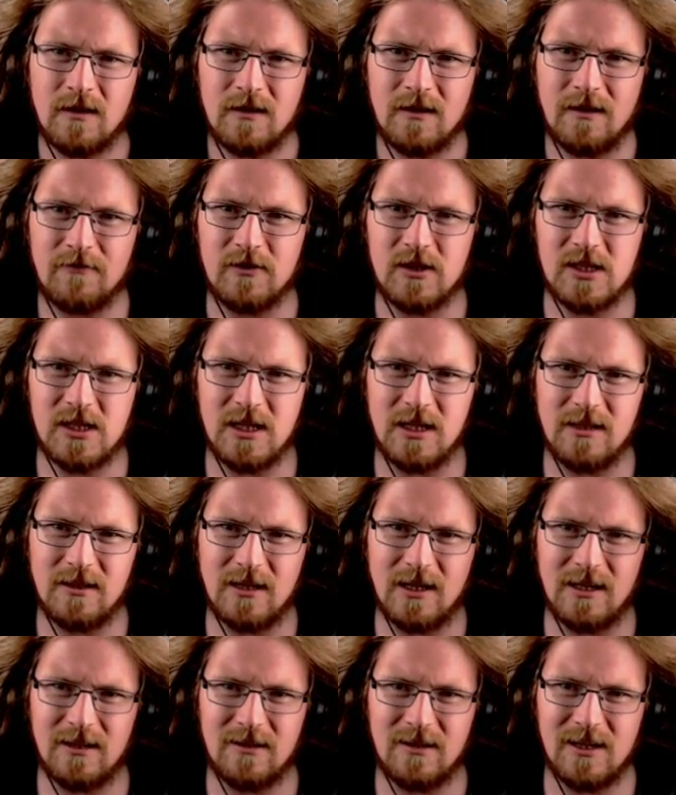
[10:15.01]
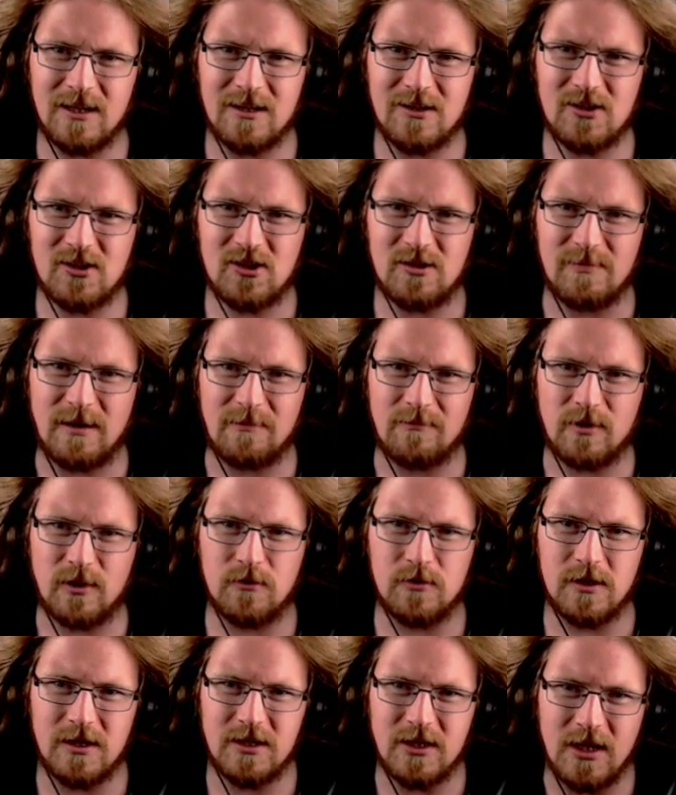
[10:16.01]
let me see in that, that's some
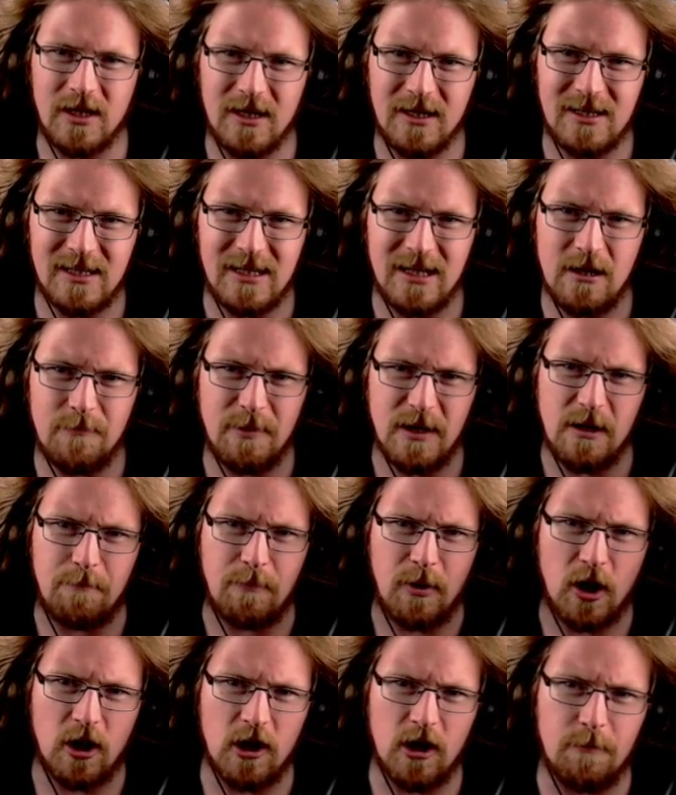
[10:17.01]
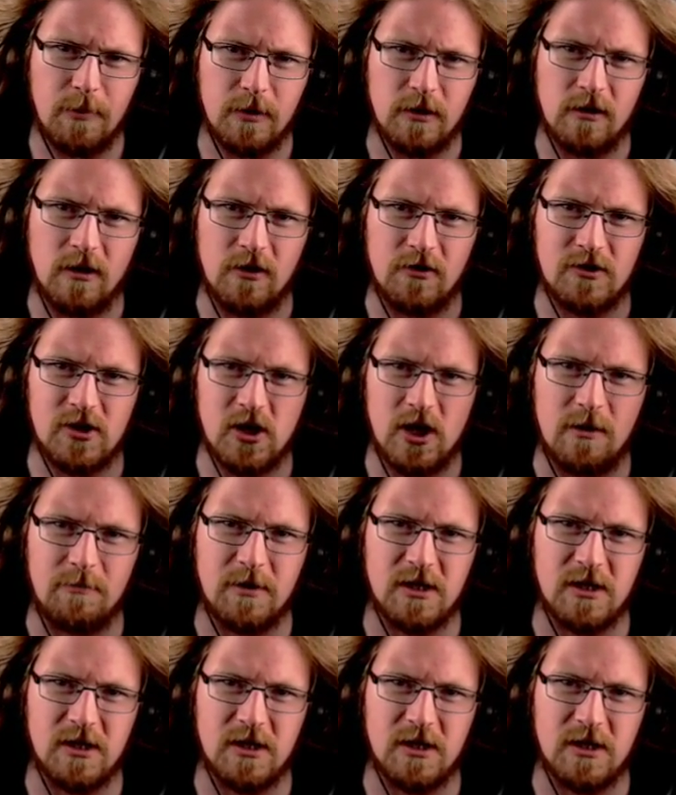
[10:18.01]
ambrosia. So you see a bit of purple on top.